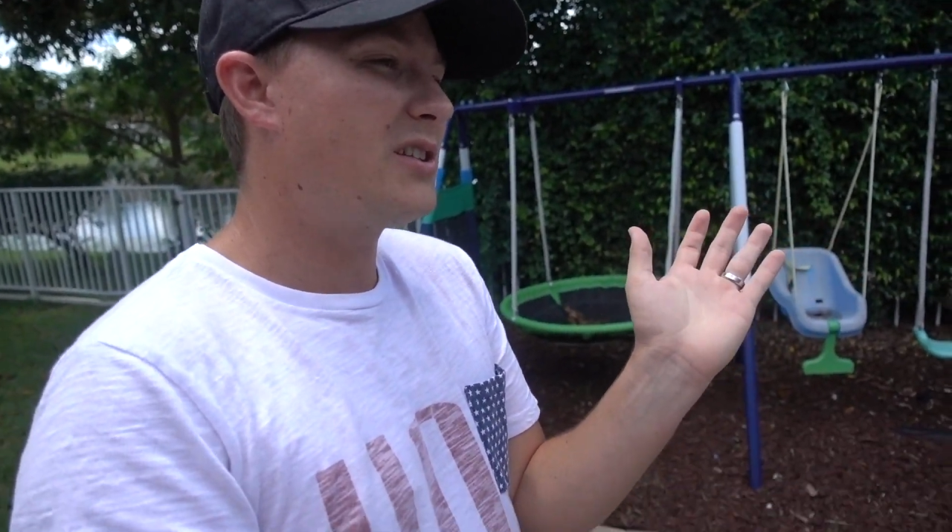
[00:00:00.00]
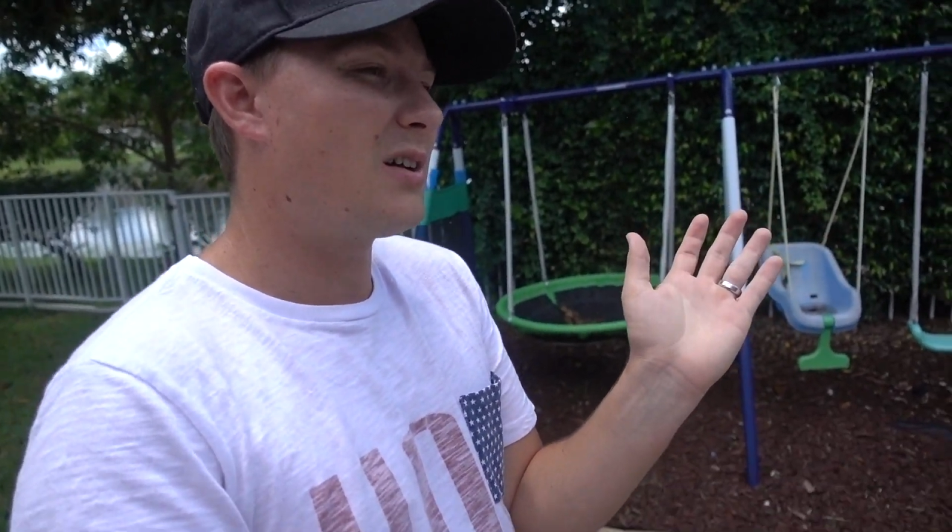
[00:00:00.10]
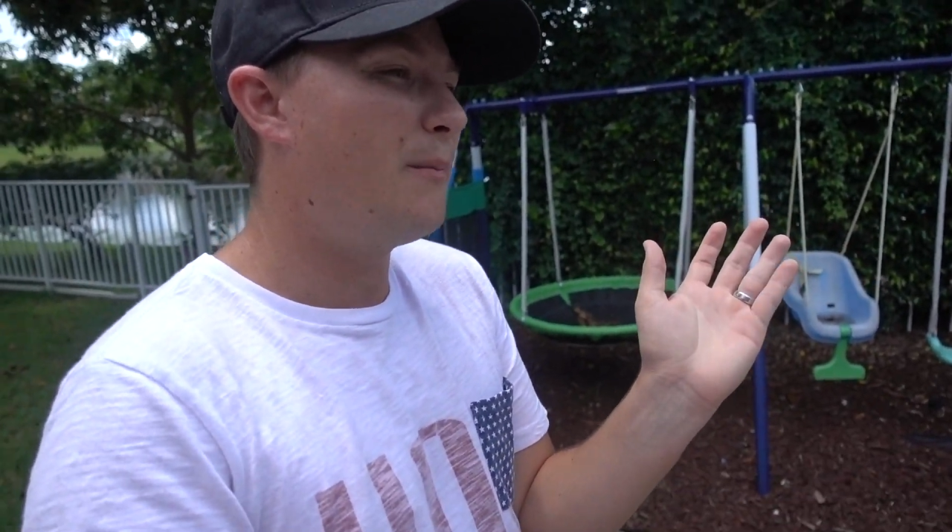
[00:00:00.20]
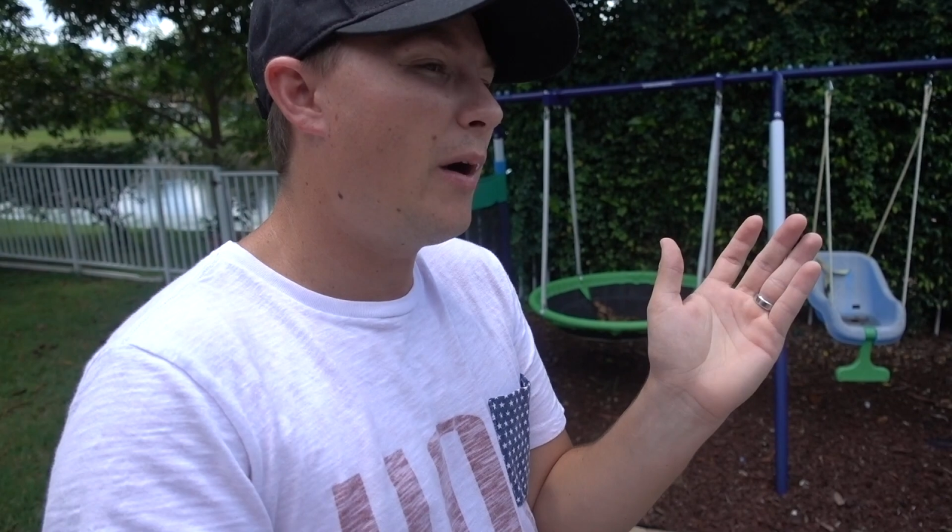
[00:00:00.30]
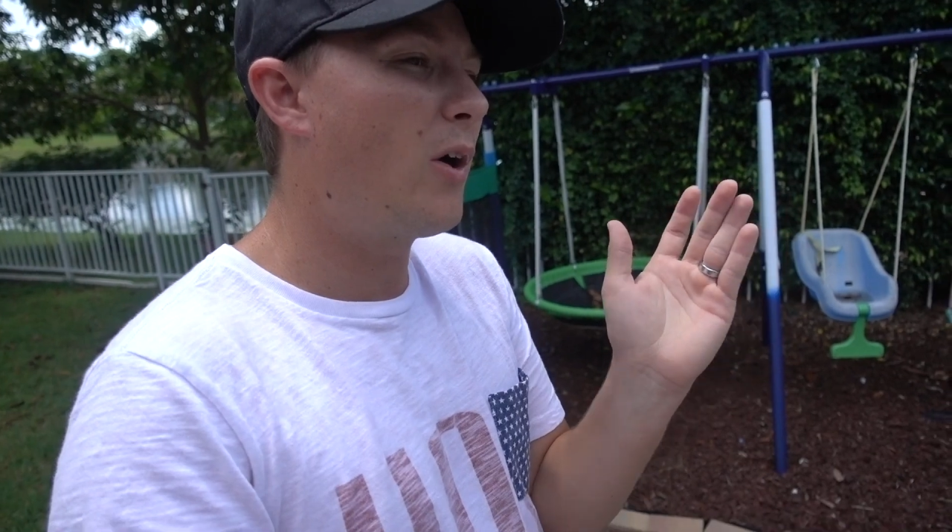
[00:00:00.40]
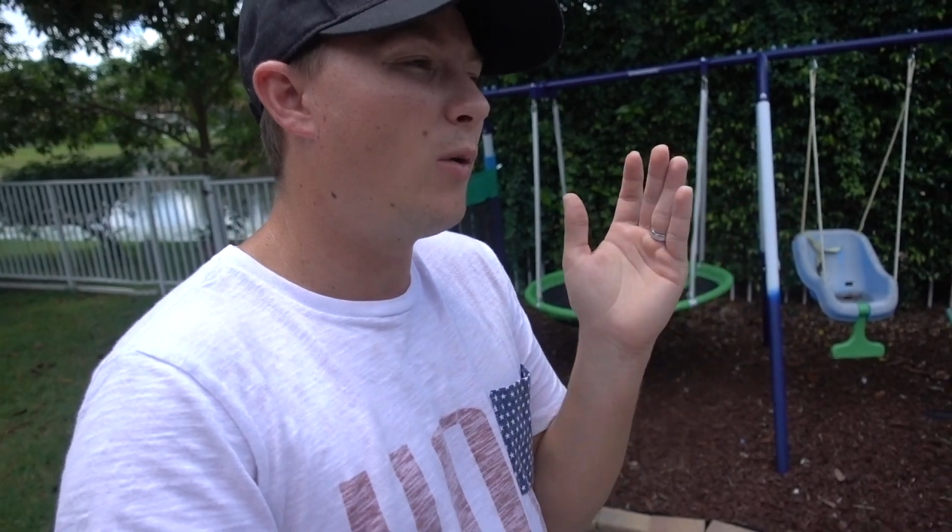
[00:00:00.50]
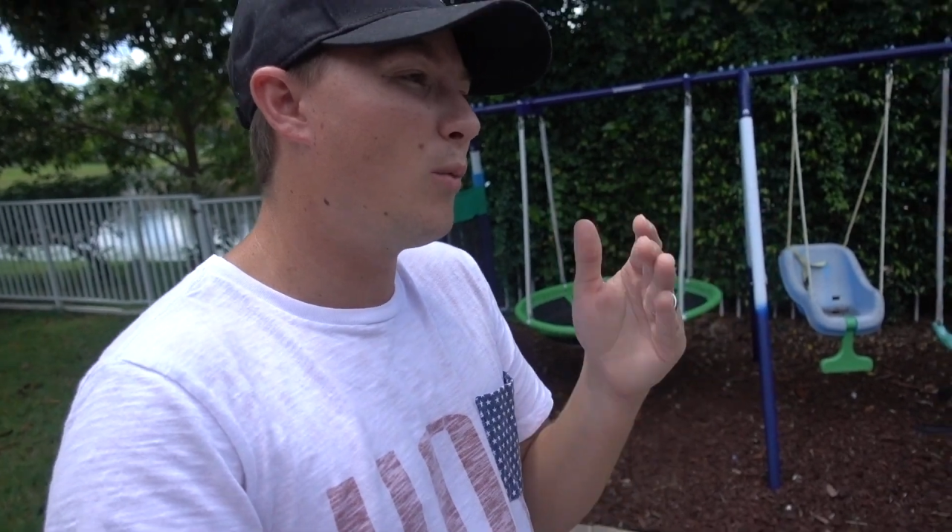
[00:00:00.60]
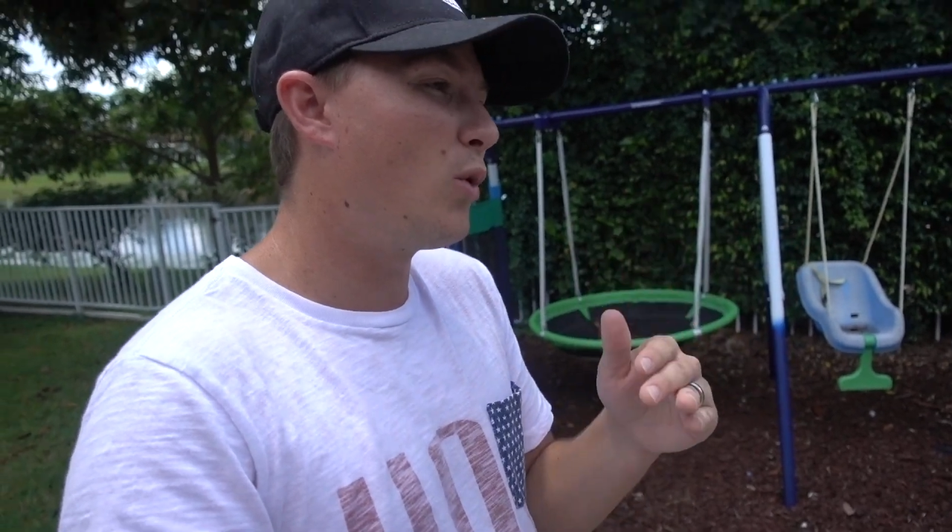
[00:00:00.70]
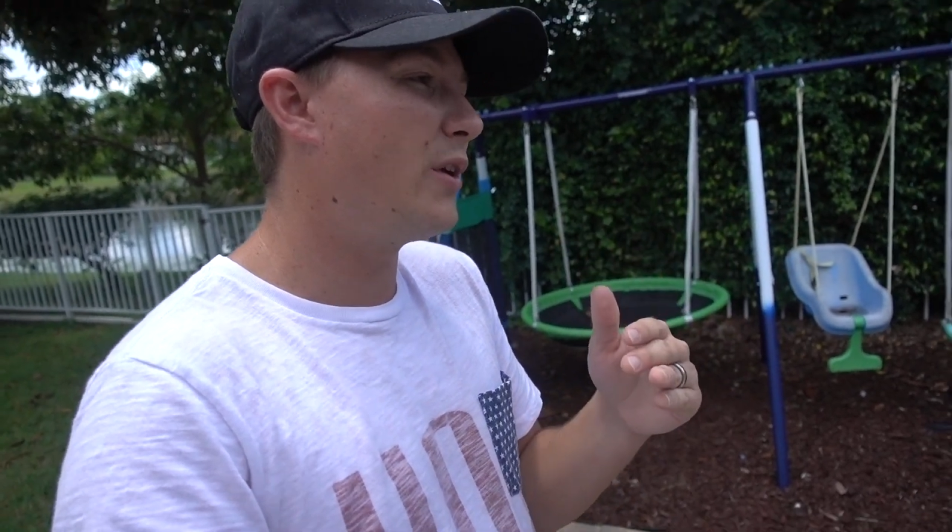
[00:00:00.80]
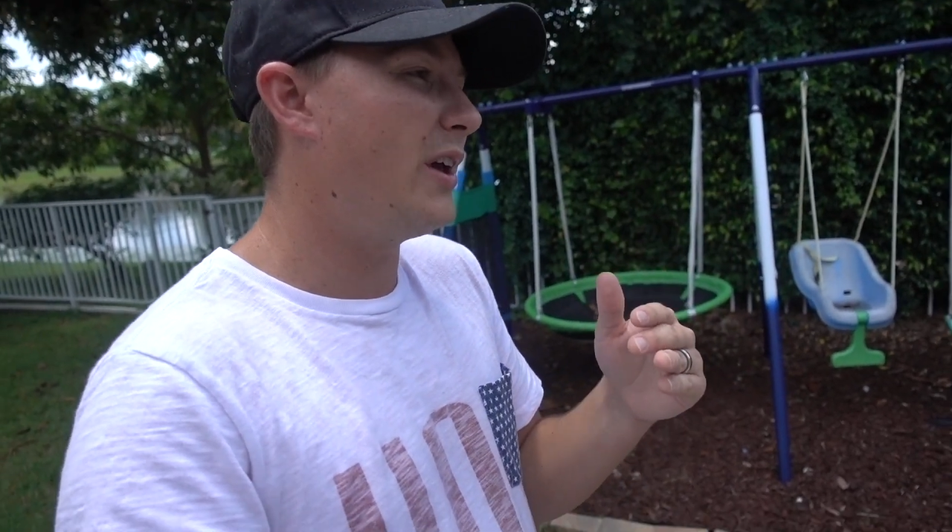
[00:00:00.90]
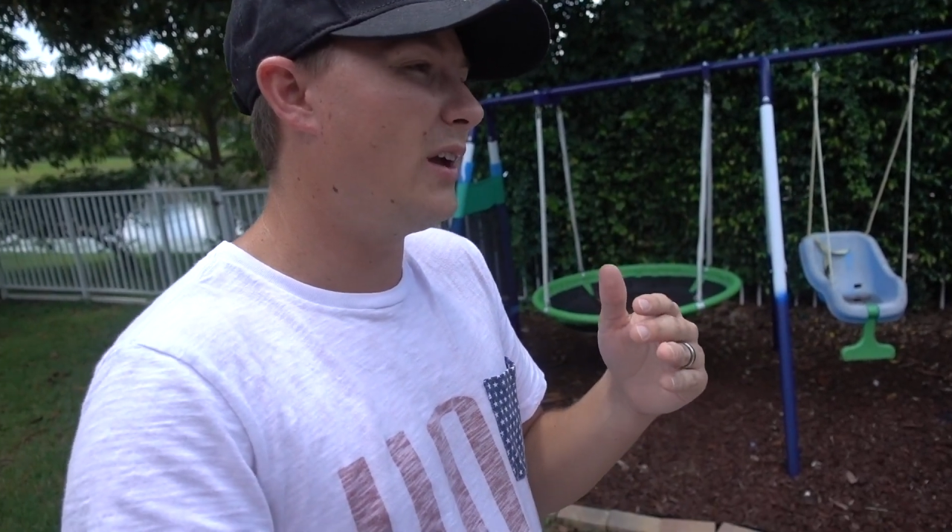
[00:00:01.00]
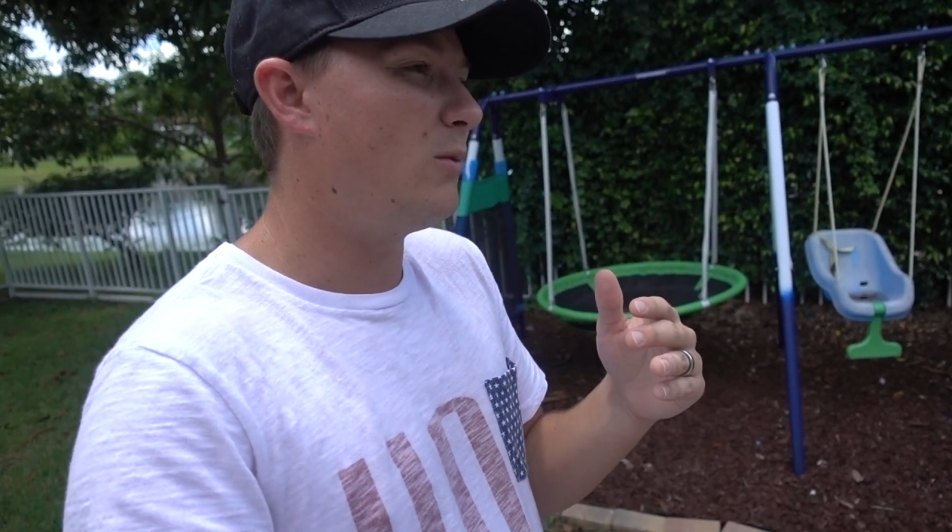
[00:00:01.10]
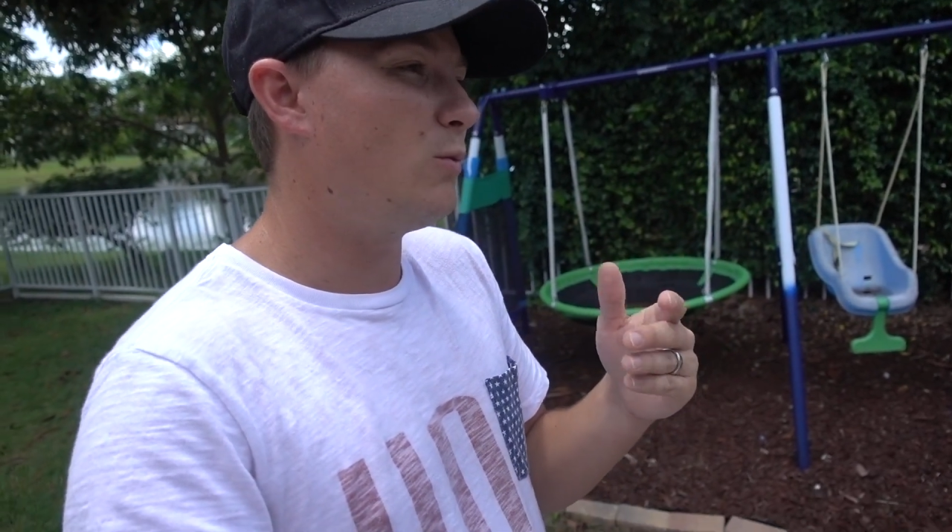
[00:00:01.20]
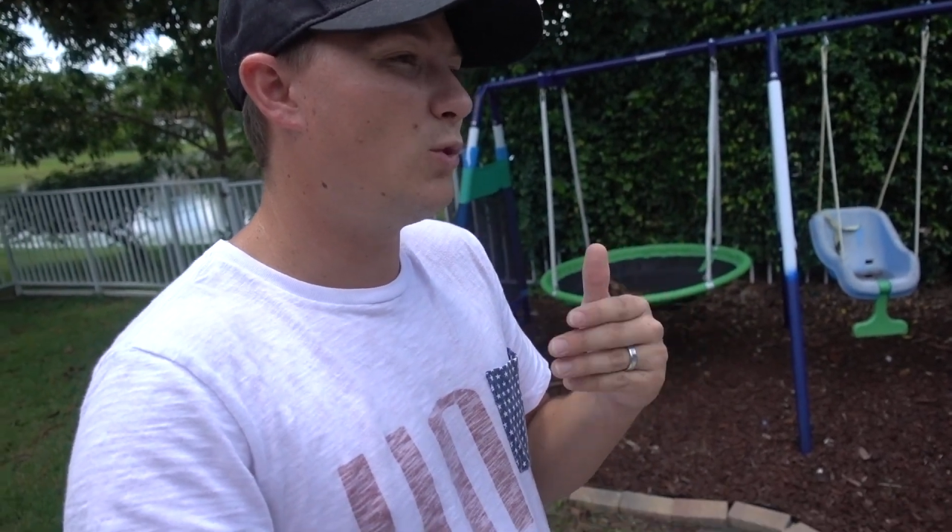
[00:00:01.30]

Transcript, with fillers: tomorrow morning